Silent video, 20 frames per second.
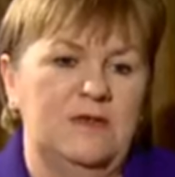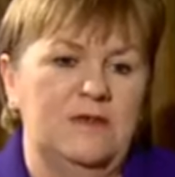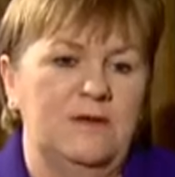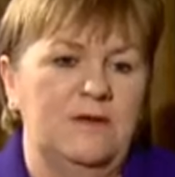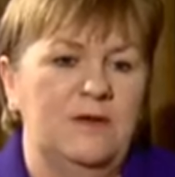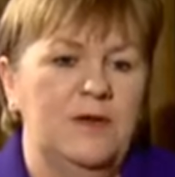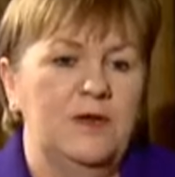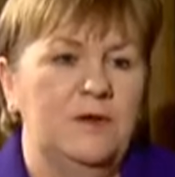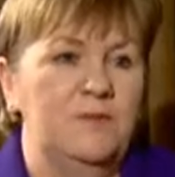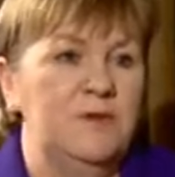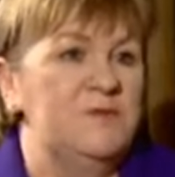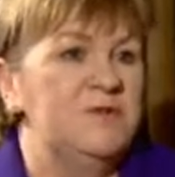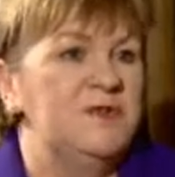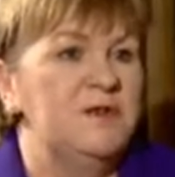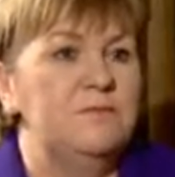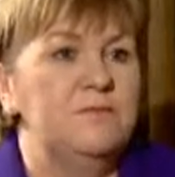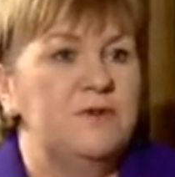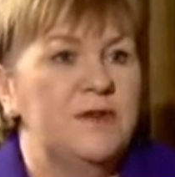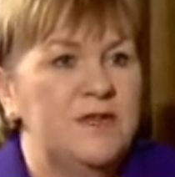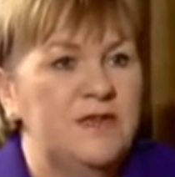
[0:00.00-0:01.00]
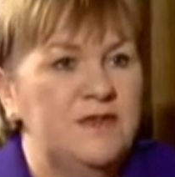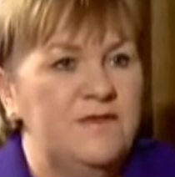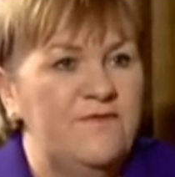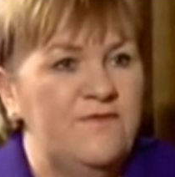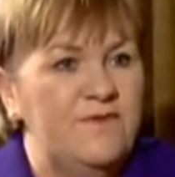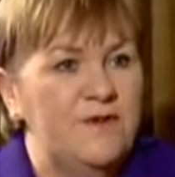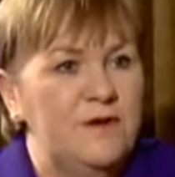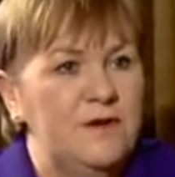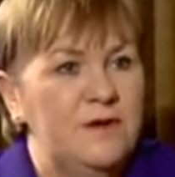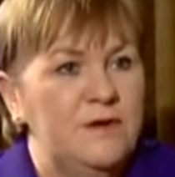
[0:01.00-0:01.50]
that people didn't
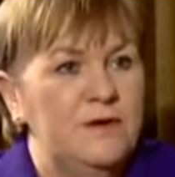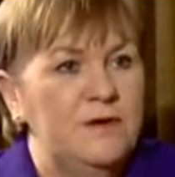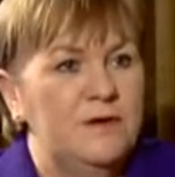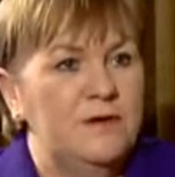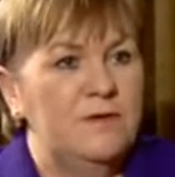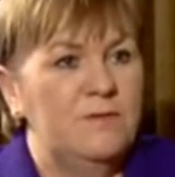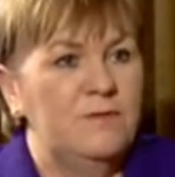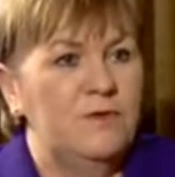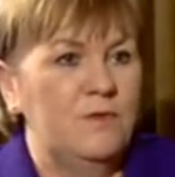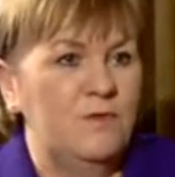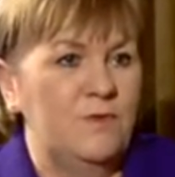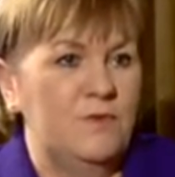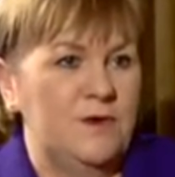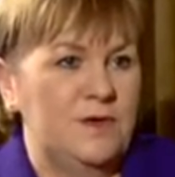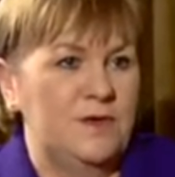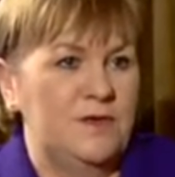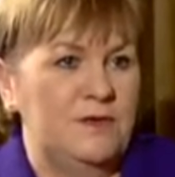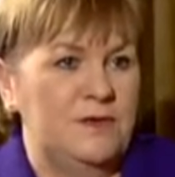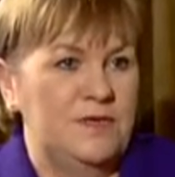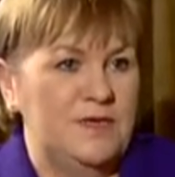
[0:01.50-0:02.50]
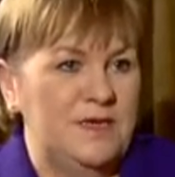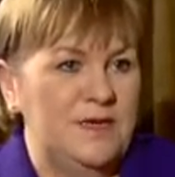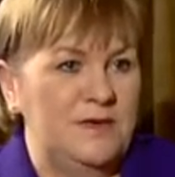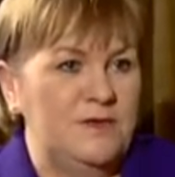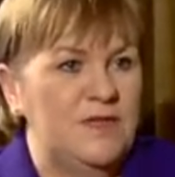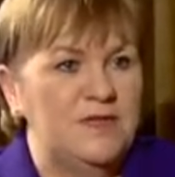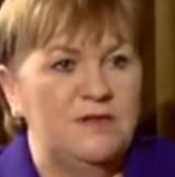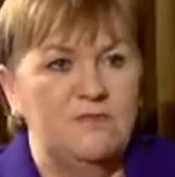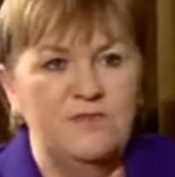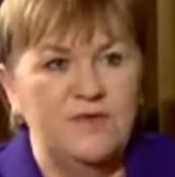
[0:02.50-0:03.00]
believe what we were saying.
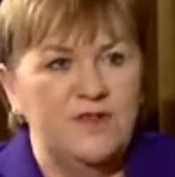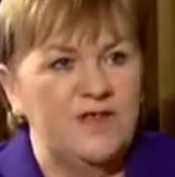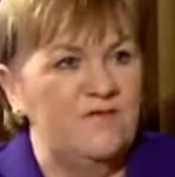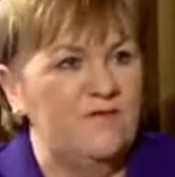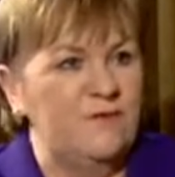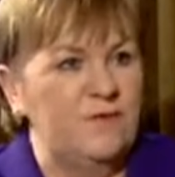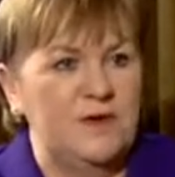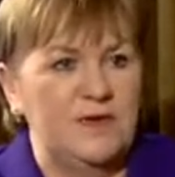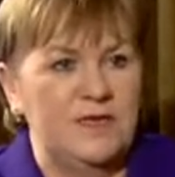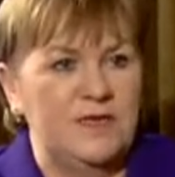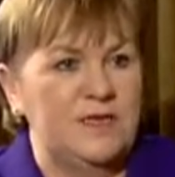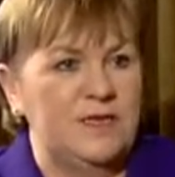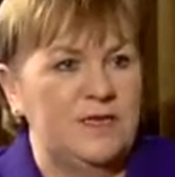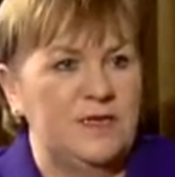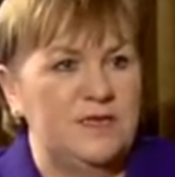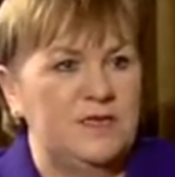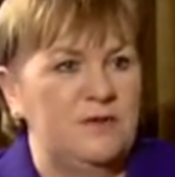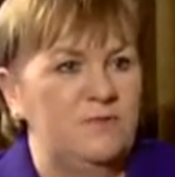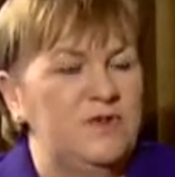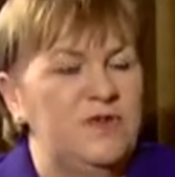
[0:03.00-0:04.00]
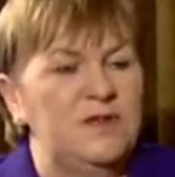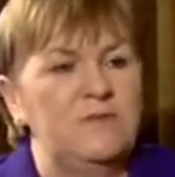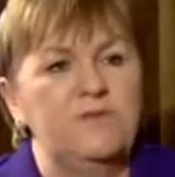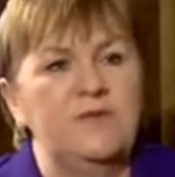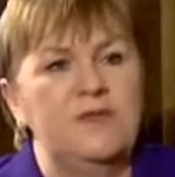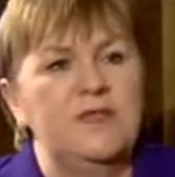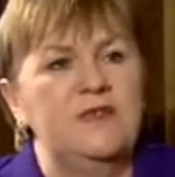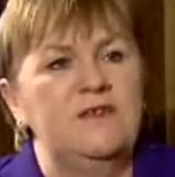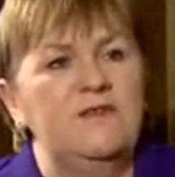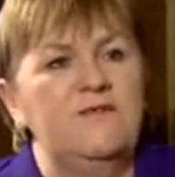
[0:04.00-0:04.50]
They didn't believe we were listening to them. We didn't
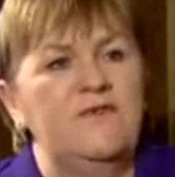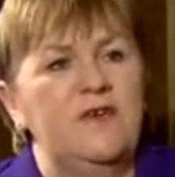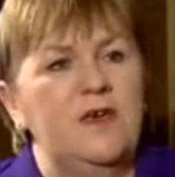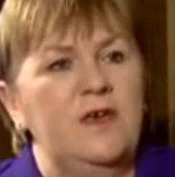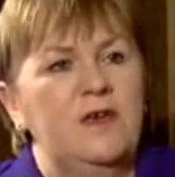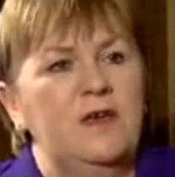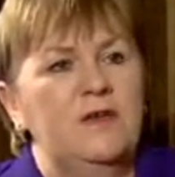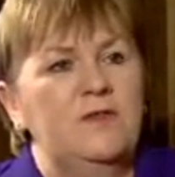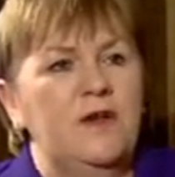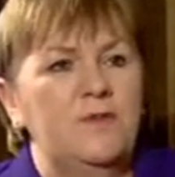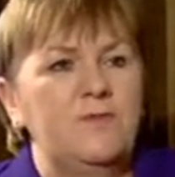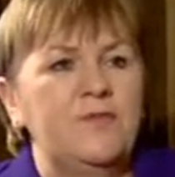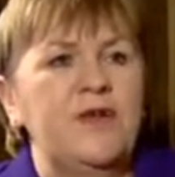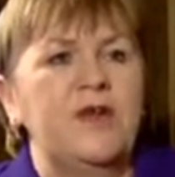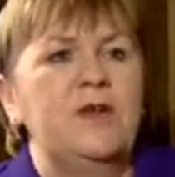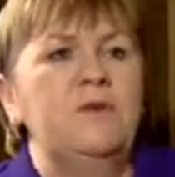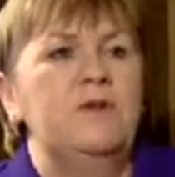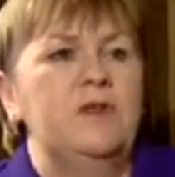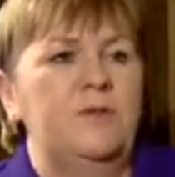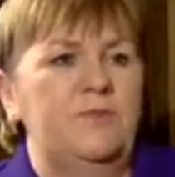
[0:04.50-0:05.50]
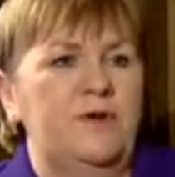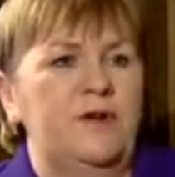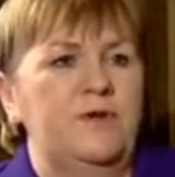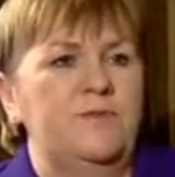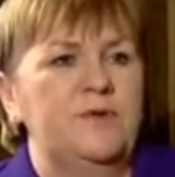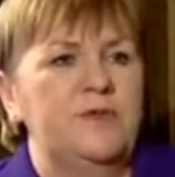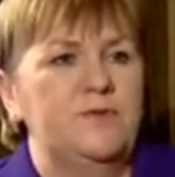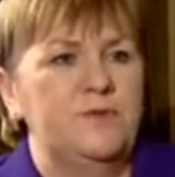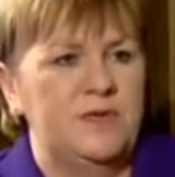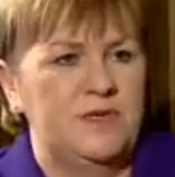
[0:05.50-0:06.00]
believe that our primary
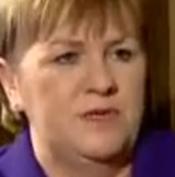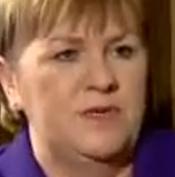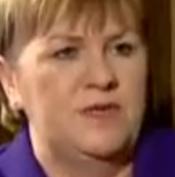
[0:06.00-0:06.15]
purpose was to